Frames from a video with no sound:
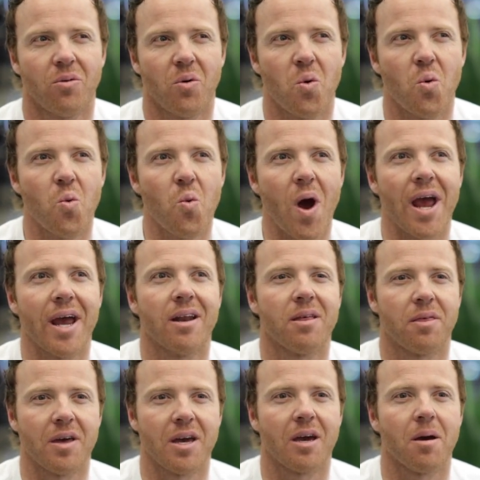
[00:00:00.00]
way to
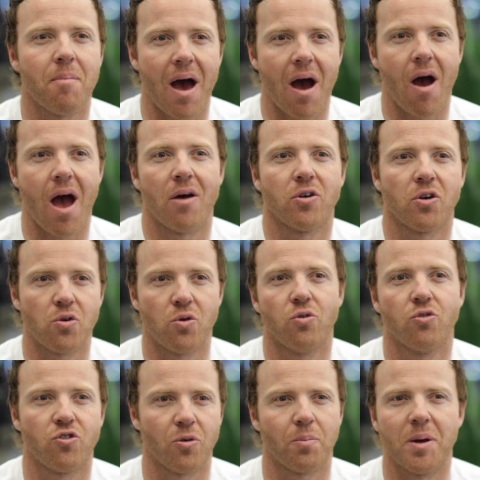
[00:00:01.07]
think about how the
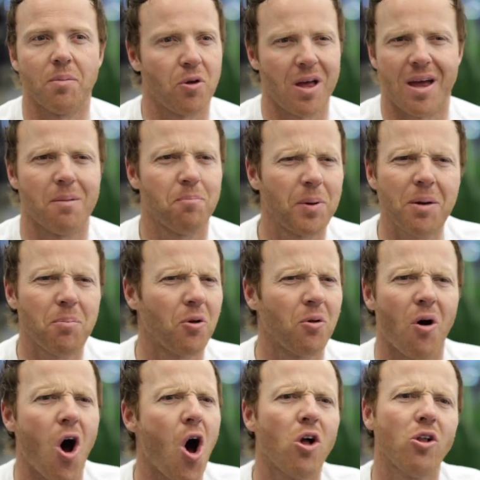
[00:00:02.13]
culture, people
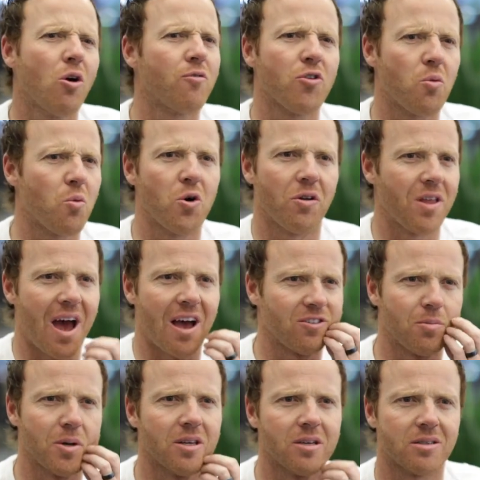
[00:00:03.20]
all over the world
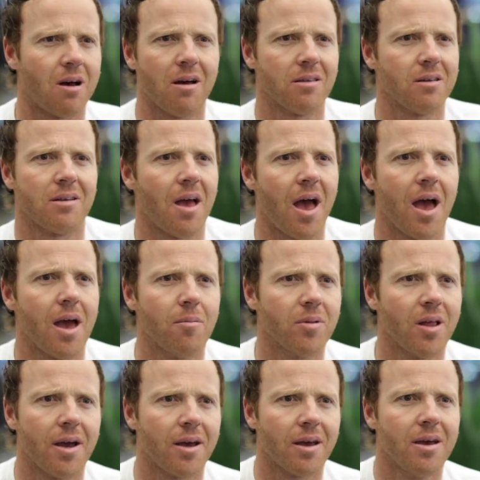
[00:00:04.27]
ask me this all the time,
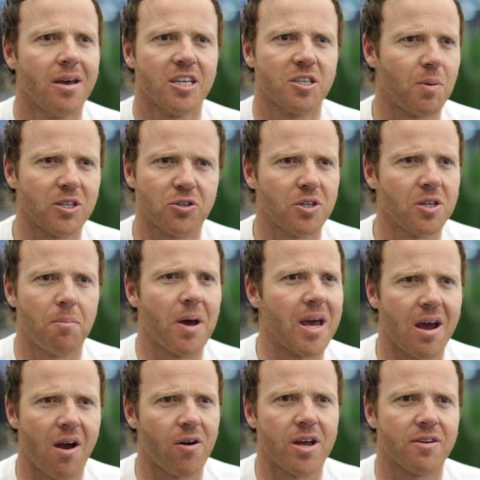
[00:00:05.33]
like, especially in the Bay
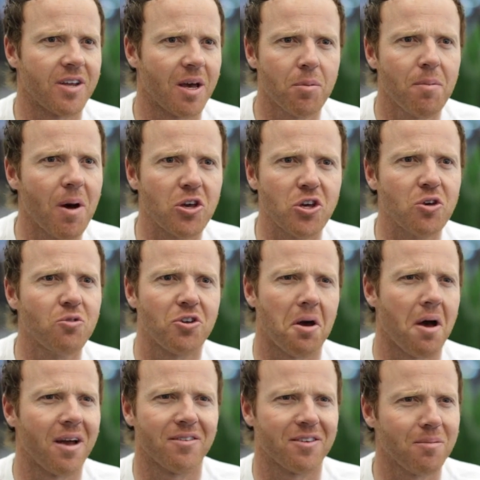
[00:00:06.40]
Area, tell me about
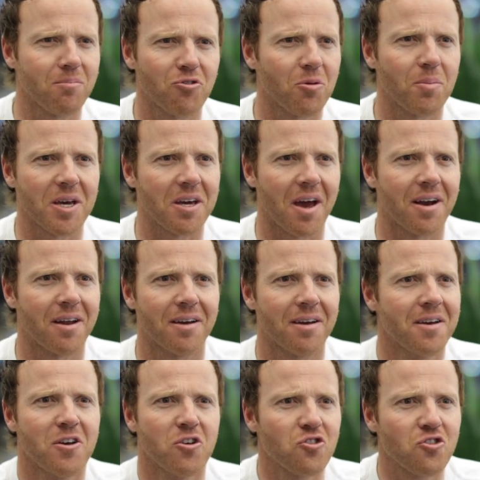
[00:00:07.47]
Utah. It seems to be kind of
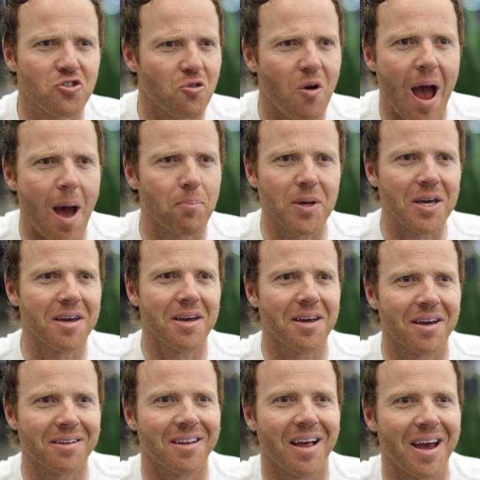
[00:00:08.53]
scrappy
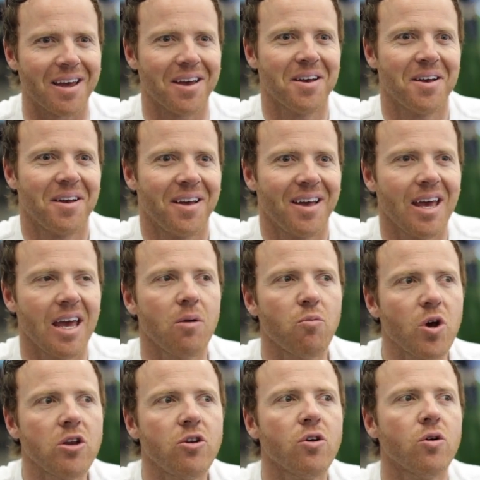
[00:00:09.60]
and
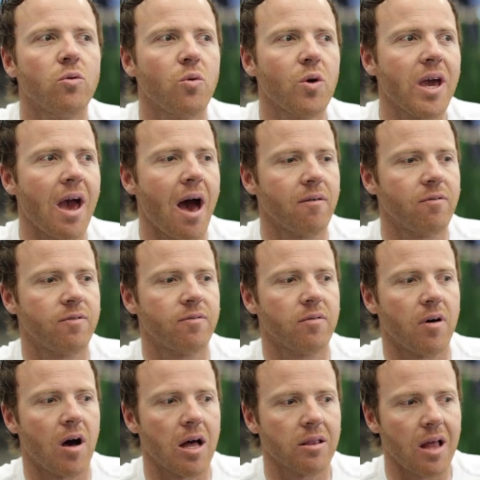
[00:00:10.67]
we have
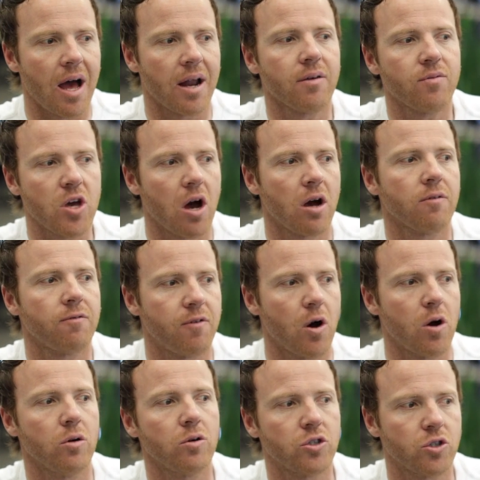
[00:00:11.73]
a lot of young
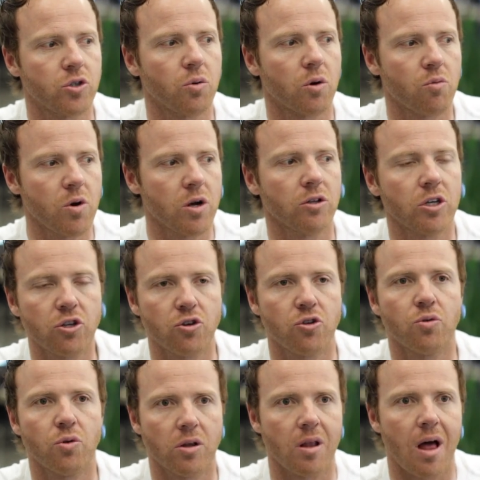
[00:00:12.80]
folks who are willing to
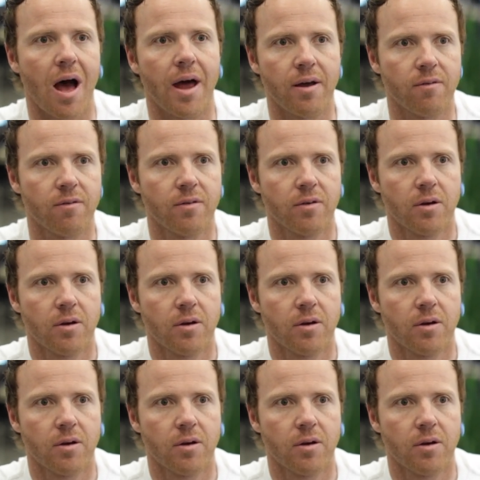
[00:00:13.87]
do a lot of